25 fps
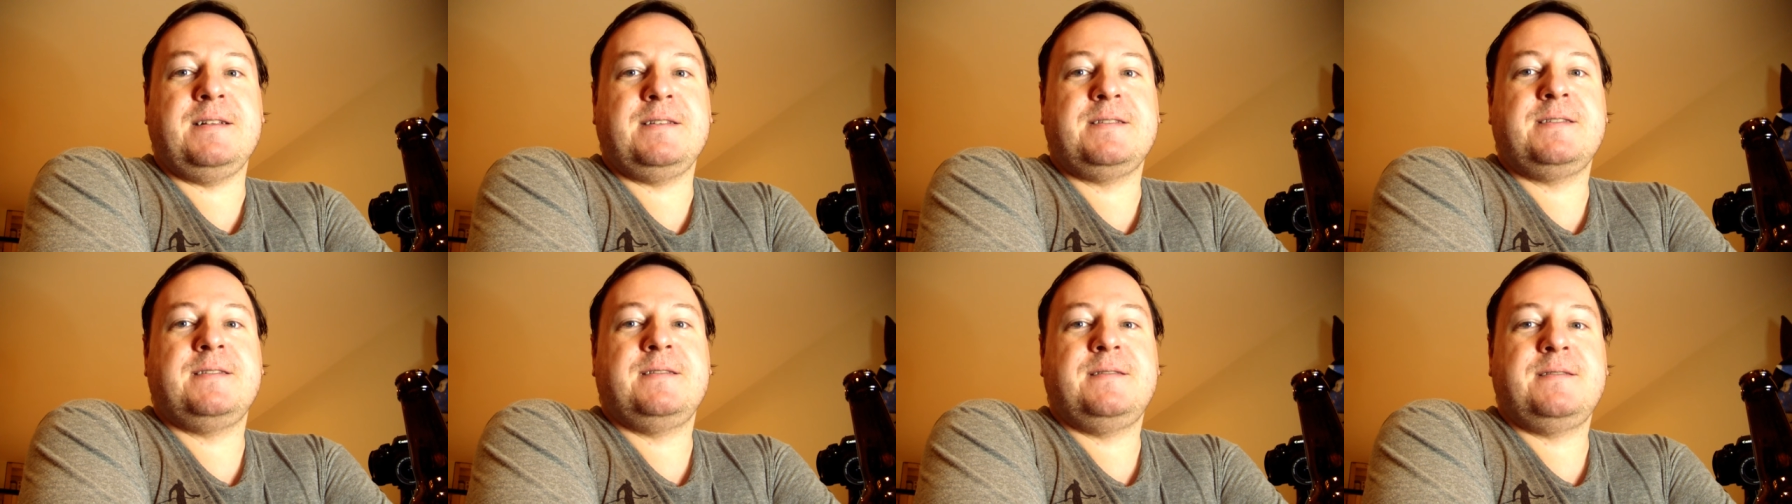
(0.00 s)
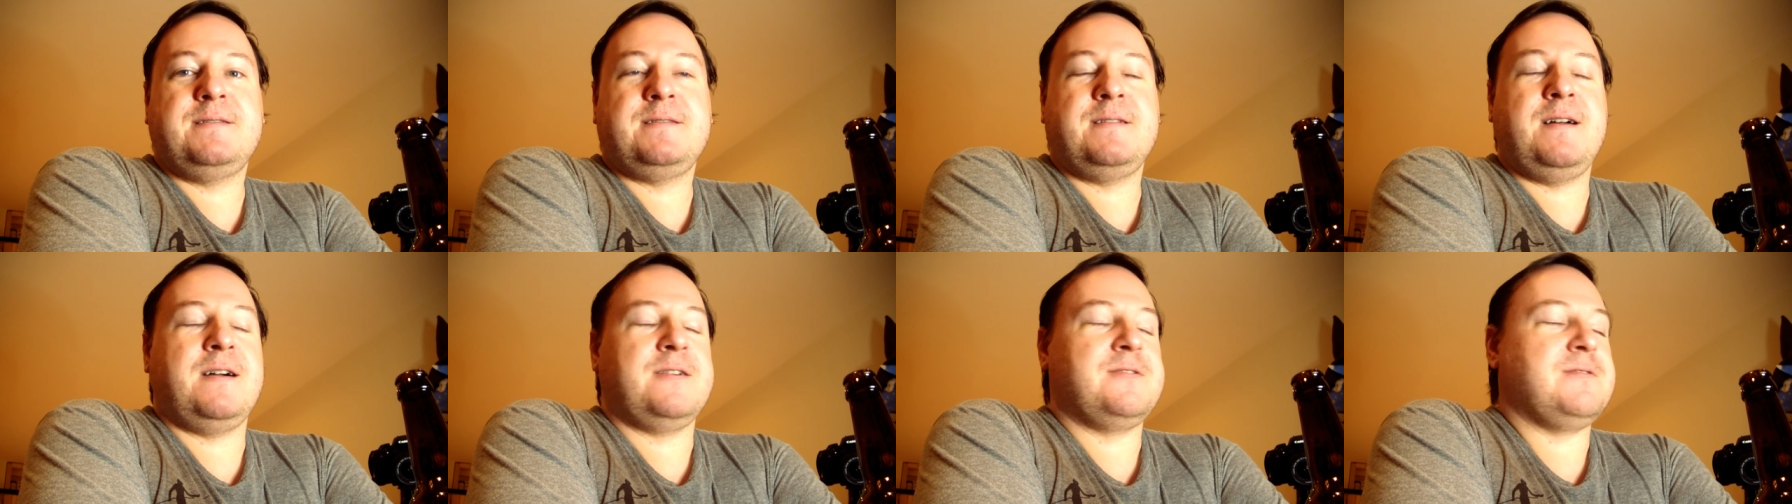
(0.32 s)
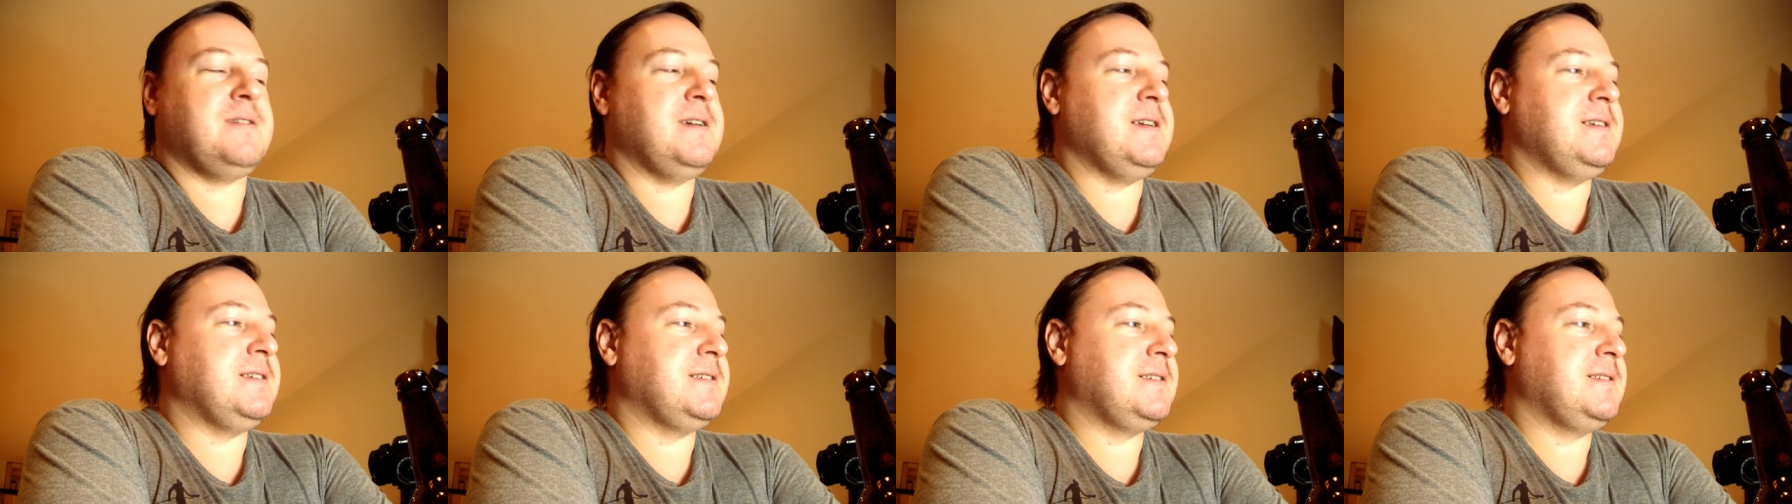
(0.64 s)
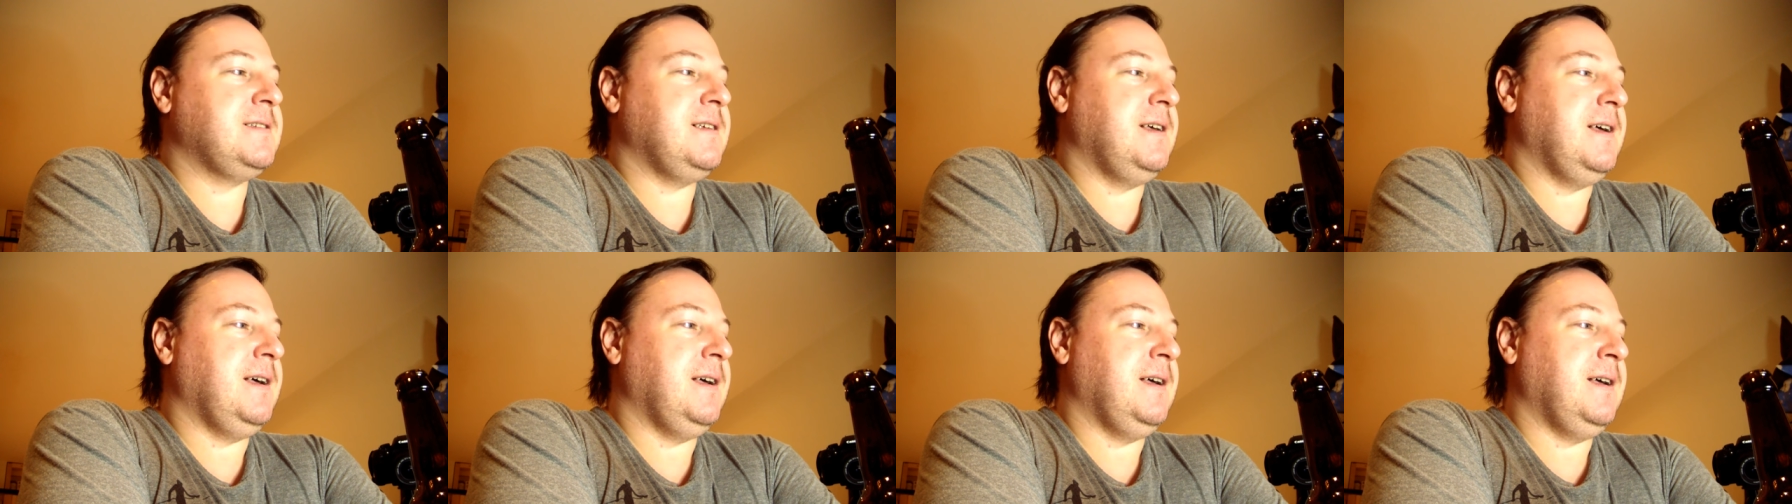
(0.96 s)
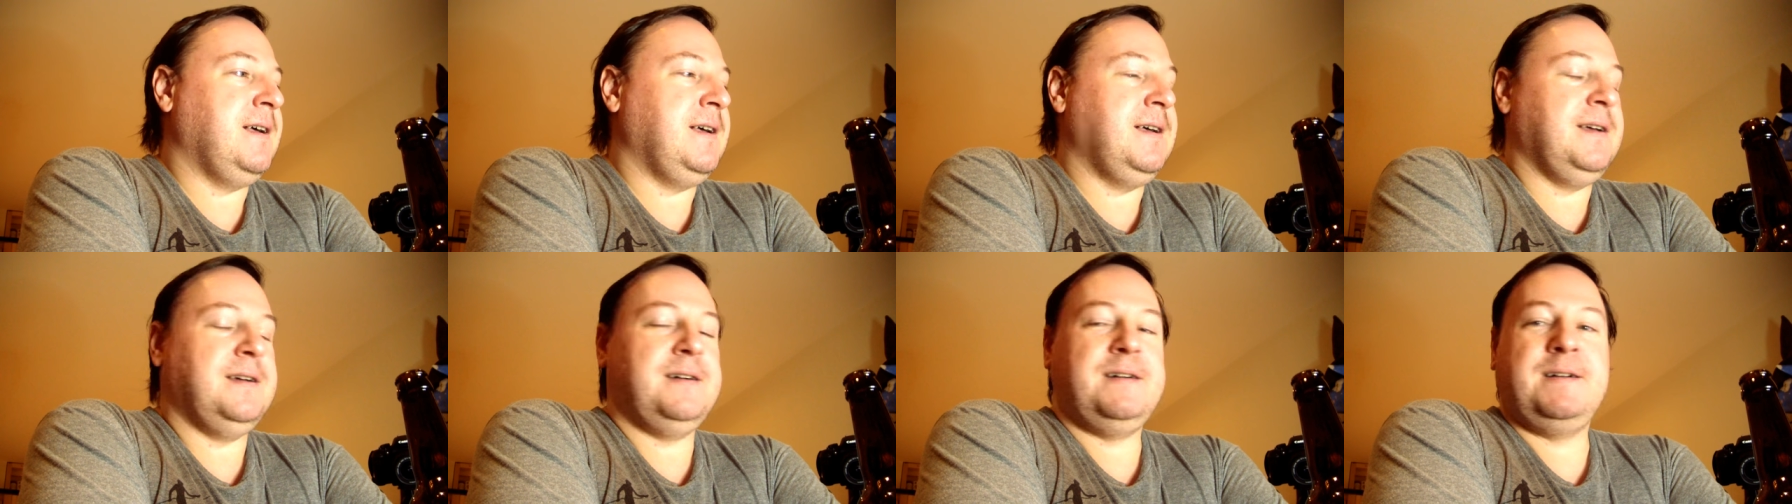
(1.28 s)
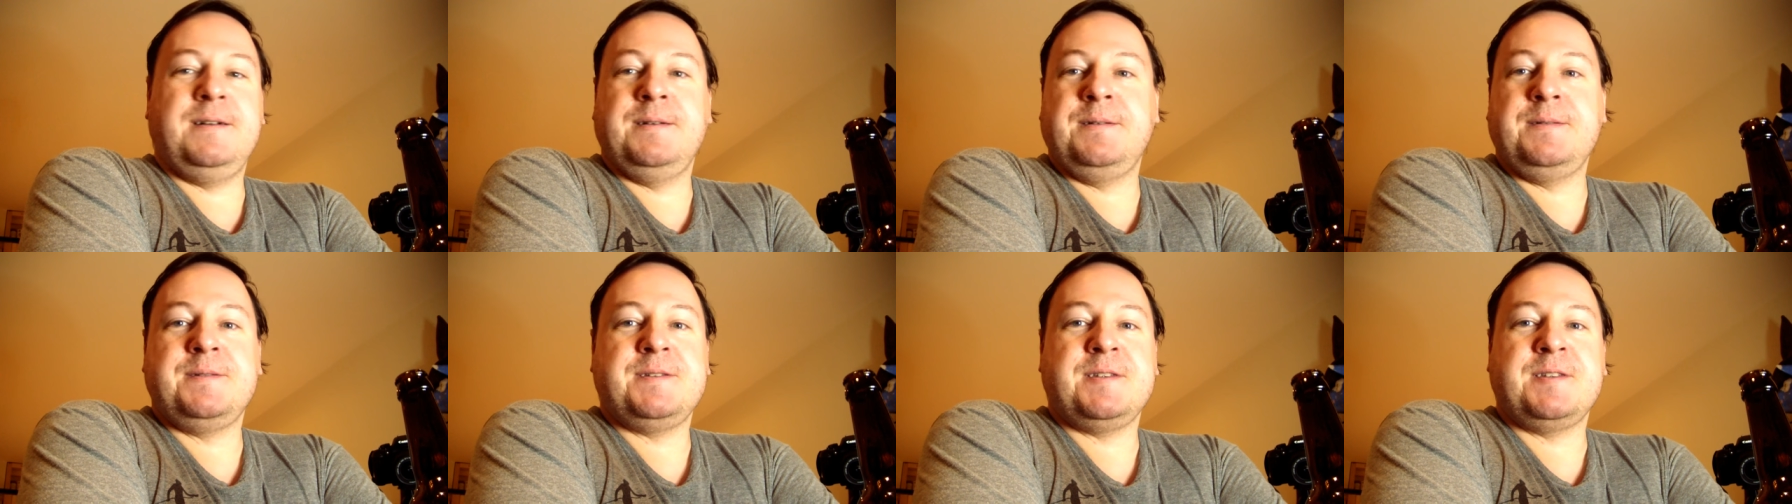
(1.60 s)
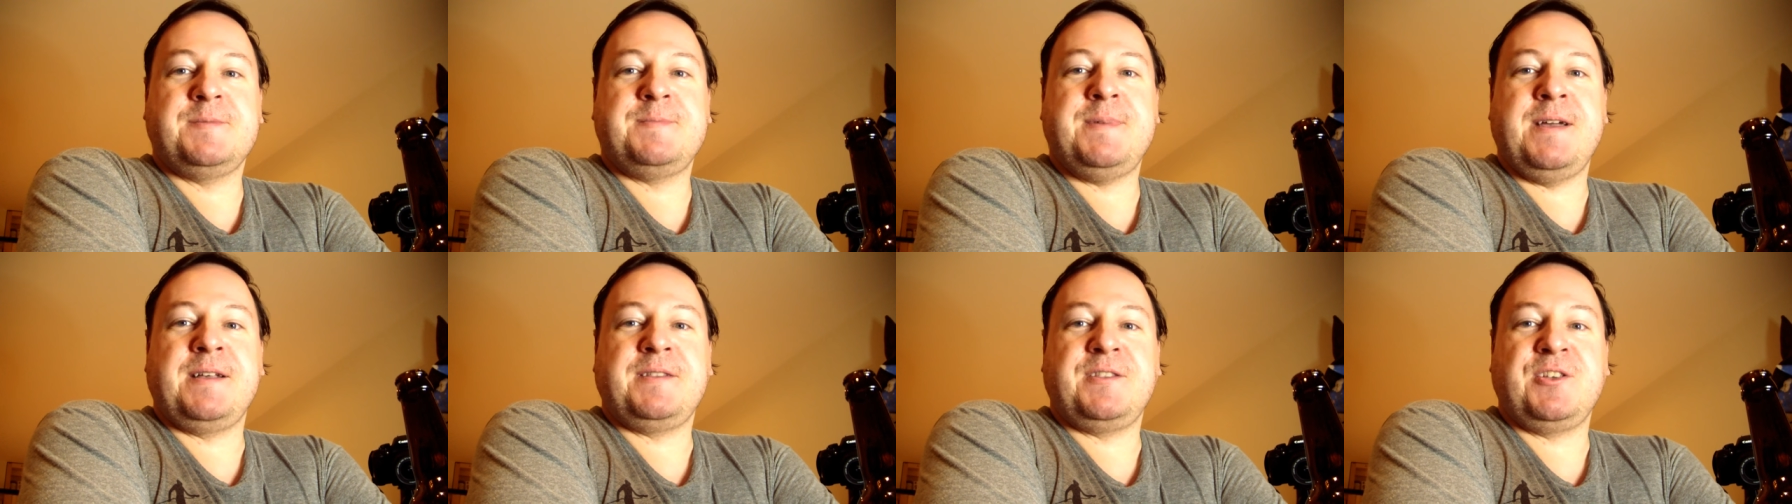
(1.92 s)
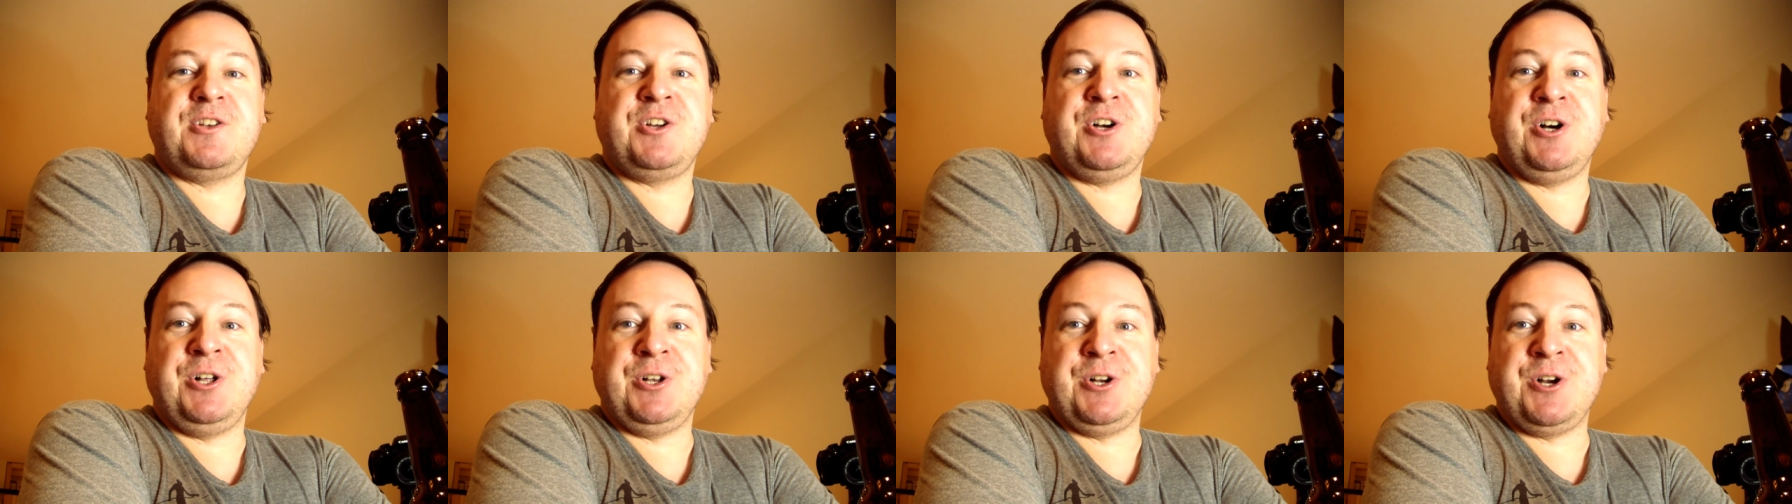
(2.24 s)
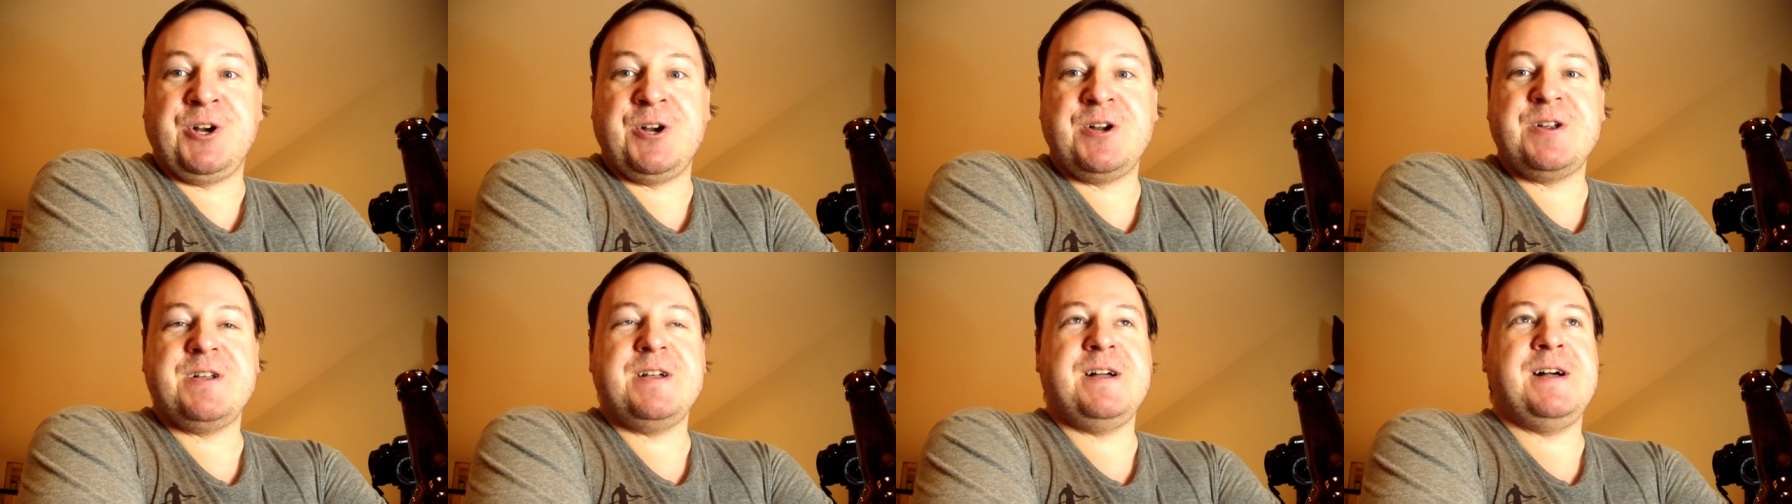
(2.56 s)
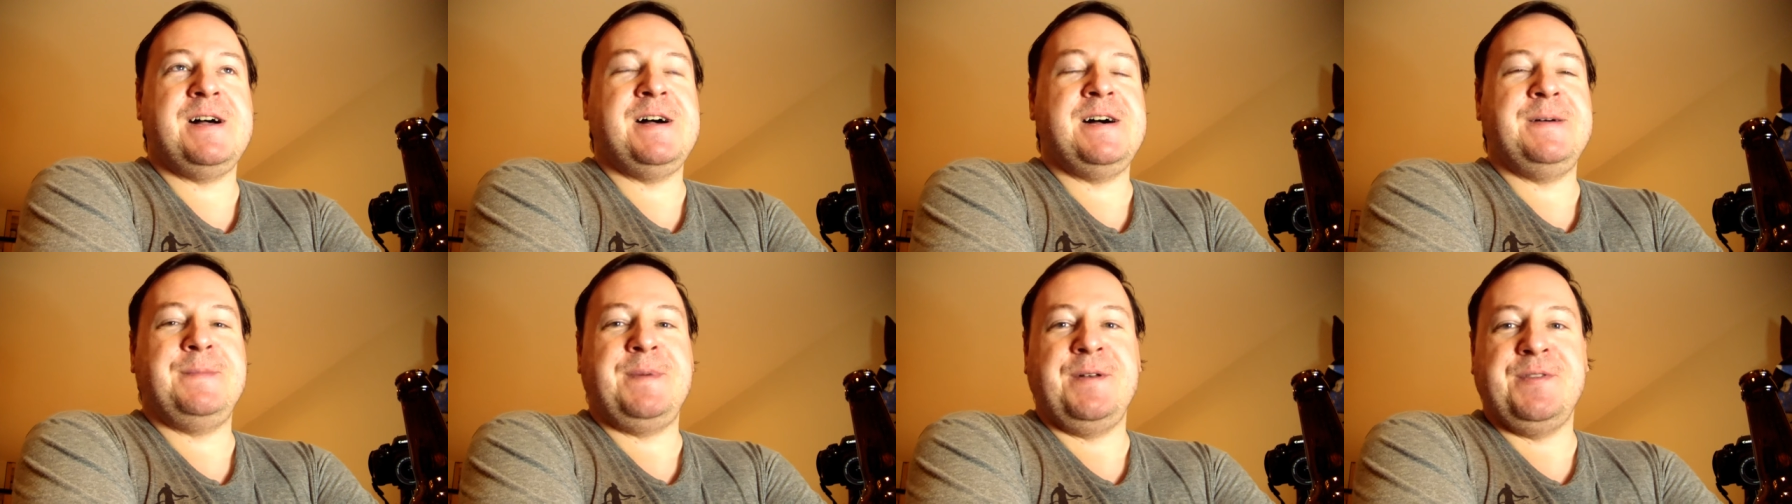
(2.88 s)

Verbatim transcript: It's not great. Uh, I suspect the color um,